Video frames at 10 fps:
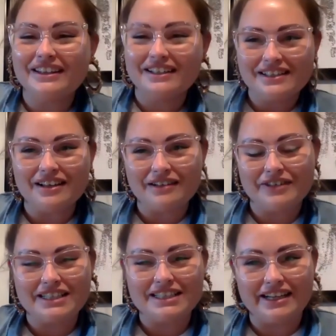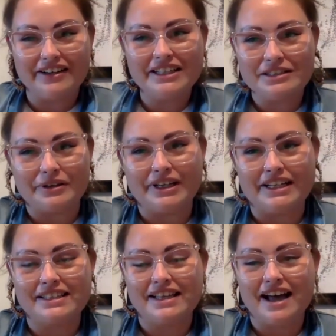there's a lot of our scary
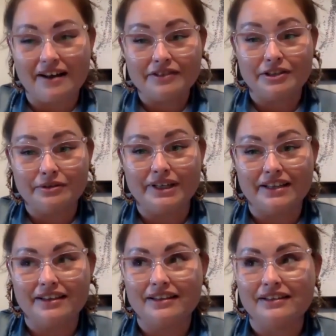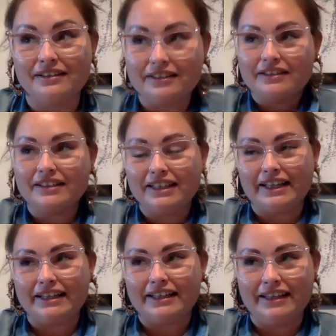stories that have to do with literally
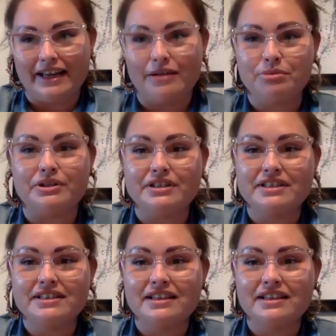like cannibals.